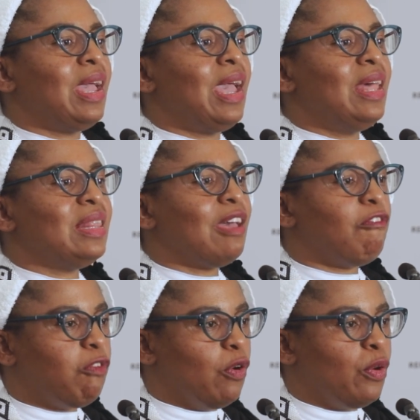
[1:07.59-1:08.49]
And
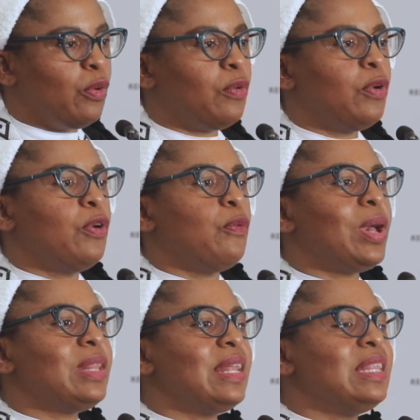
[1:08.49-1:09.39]
therefore,
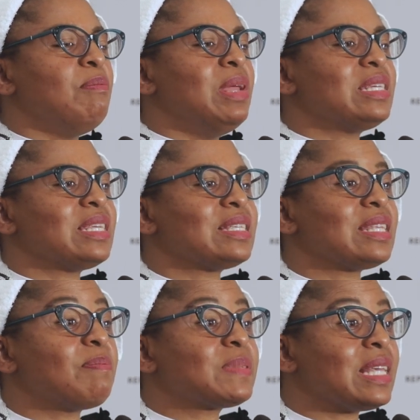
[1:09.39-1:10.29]
whether the minister
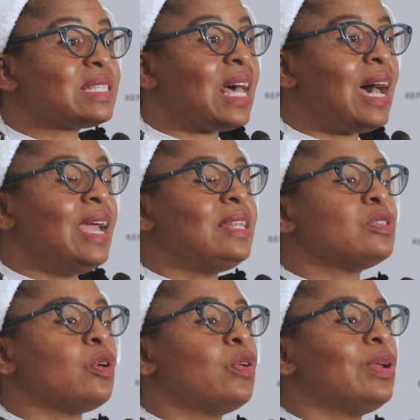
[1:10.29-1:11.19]
steps
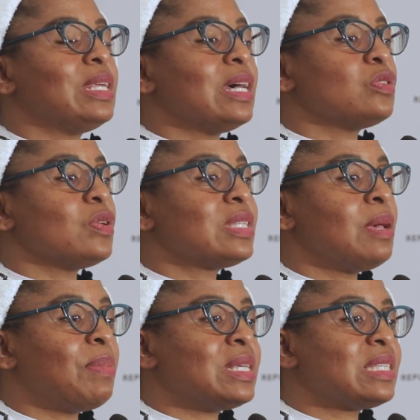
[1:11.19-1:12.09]
aside or does not
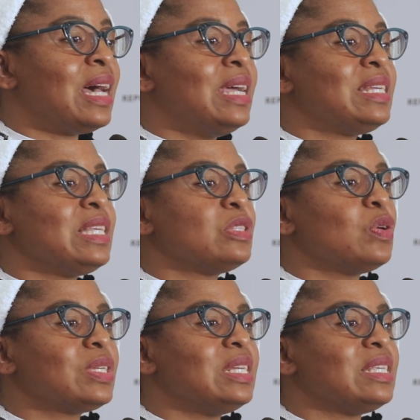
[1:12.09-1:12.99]
step aside is
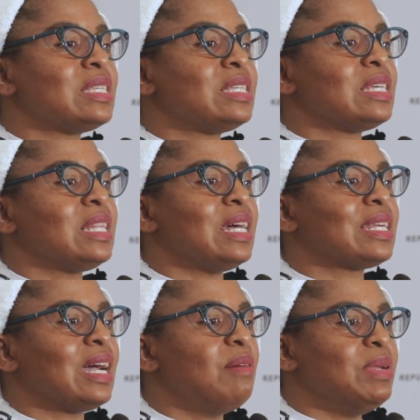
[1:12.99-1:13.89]
not a decision
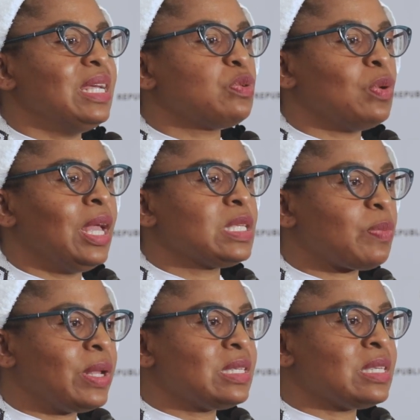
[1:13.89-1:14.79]
that cabinet will
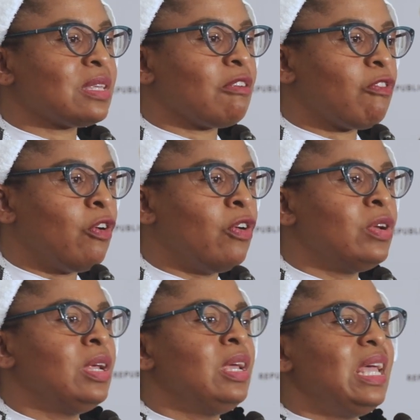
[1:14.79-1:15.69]
express itself
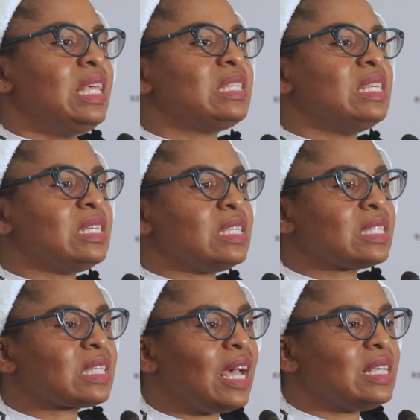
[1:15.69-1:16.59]
on. It's the
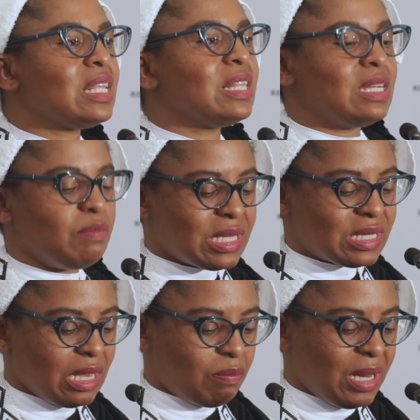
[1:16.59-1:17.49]
discussion that
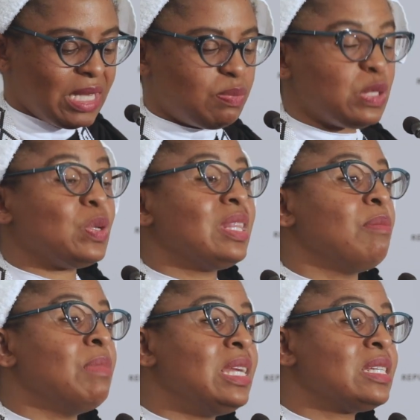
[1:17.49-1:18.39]
must take place between
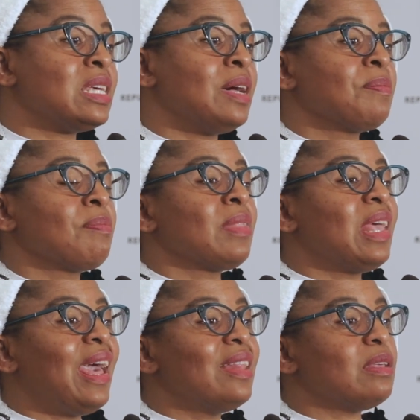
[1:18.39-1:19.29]
the minister
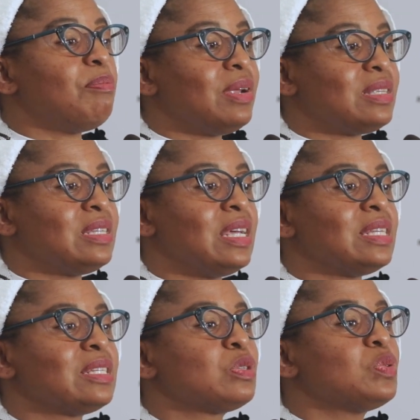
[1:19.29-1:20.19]
and the
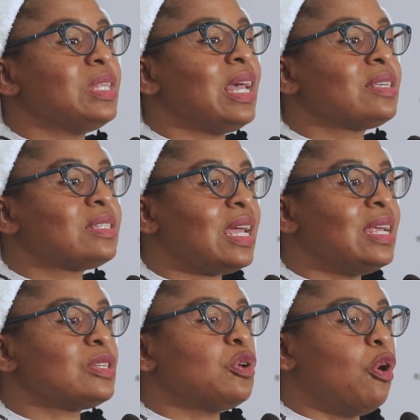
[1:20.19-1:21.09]
president to the
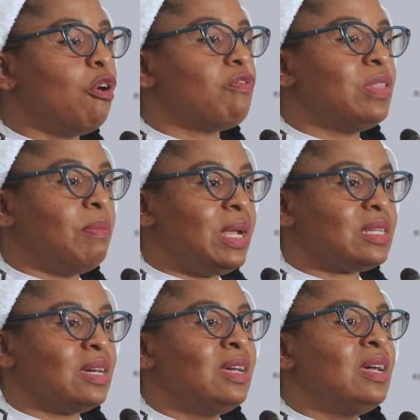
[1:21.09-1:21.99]
extent of the
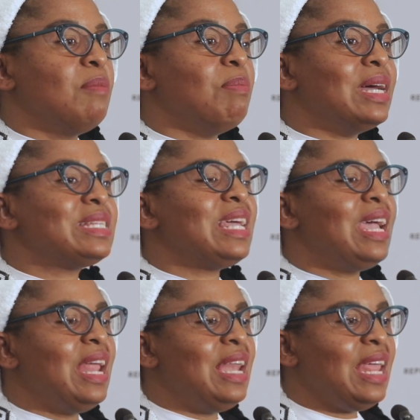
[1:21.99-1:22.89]
matter. But
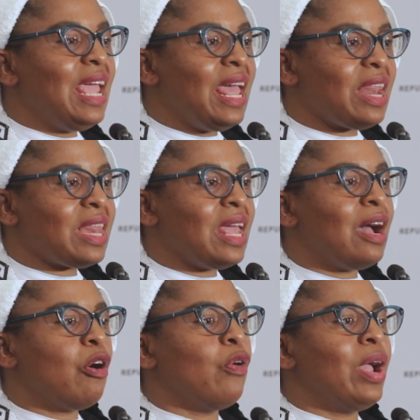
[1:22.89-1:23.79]
any
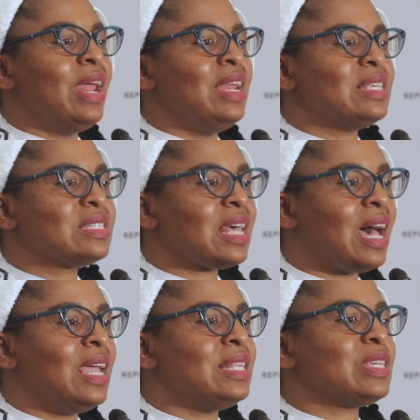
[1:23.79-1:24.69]
area or any
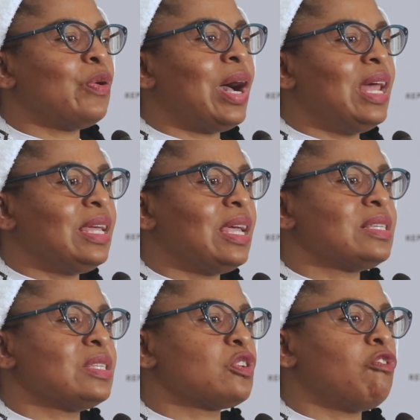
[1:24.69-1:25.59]
signs or
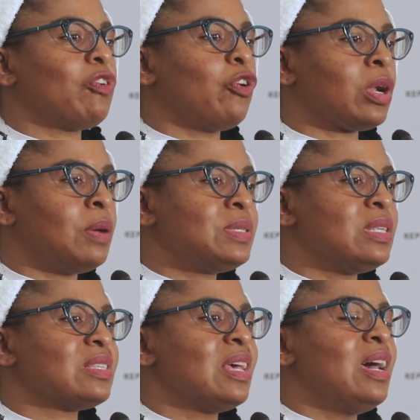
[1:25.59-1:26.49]
allegations of
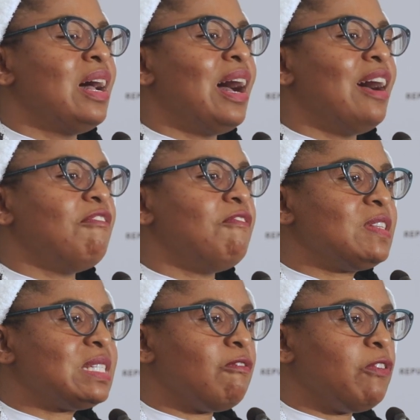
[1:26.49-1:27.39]
corruptions are
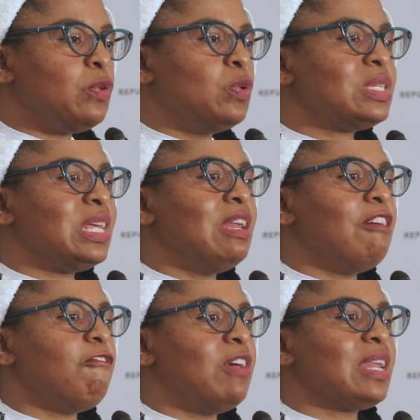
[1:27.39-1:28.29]
viewed in
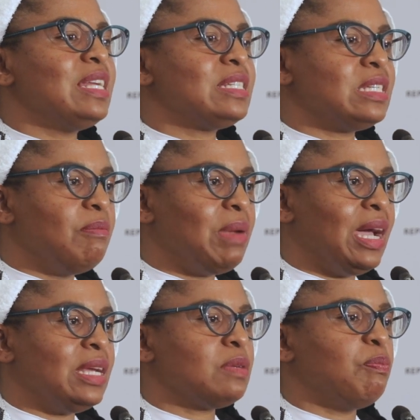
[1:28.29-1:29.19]
a very dim
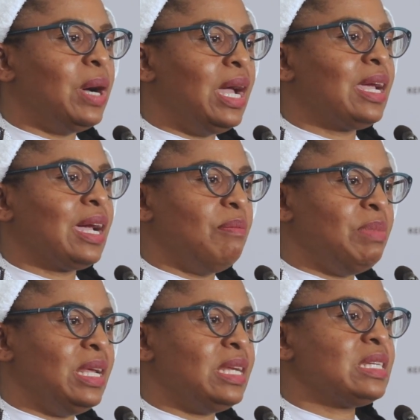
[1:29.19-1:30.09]
light by
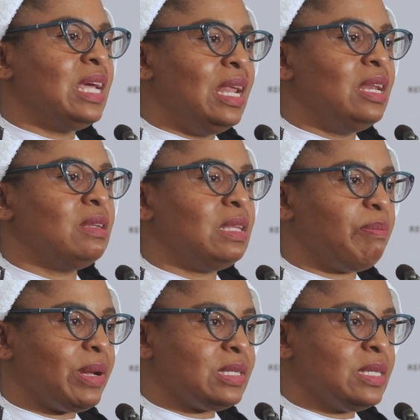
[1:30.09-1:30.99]
cabinet and the
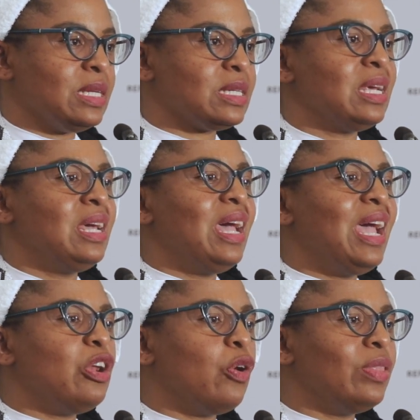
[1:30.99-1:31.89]
president.
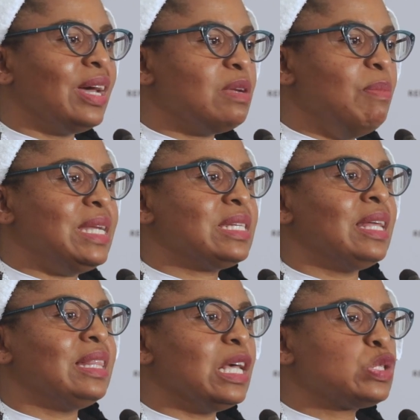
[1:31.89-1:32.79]
And on that
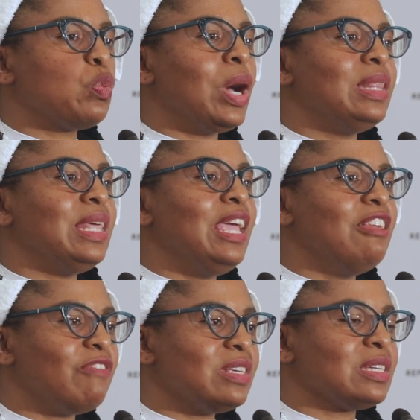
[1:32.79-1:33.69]
matter, that's why the
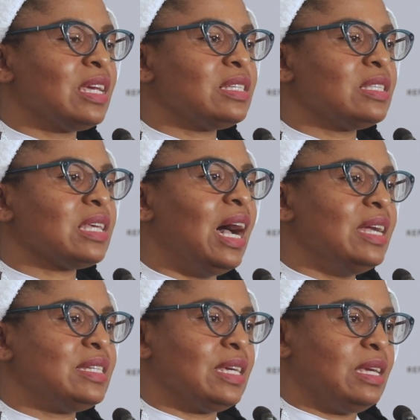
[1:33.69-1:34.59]
investigations
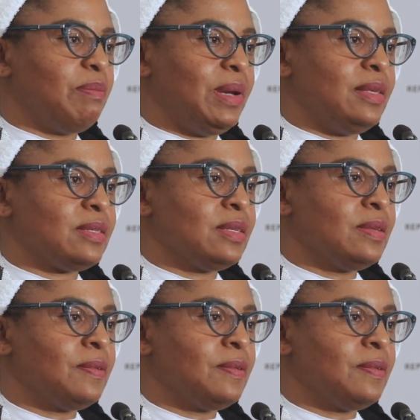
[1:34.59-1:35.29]
are taking place.